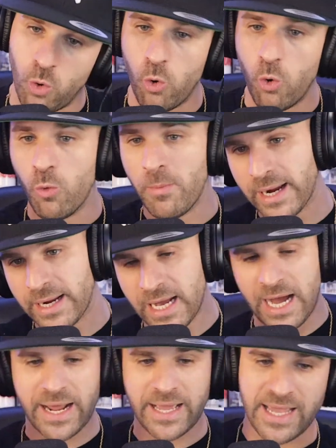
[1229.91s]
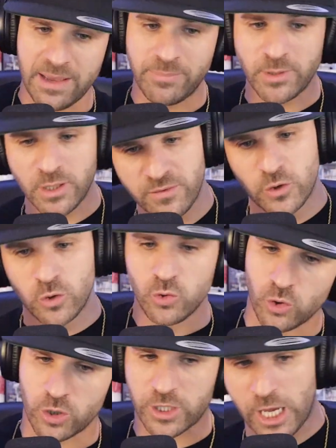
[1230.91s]
oh my God, I can't believe the New
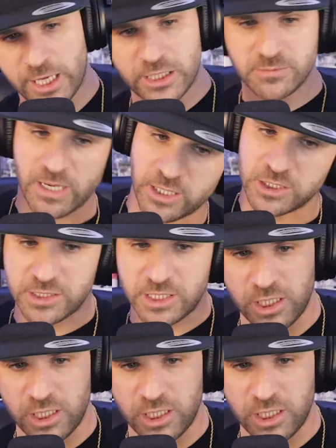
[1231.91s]
York Yankees made this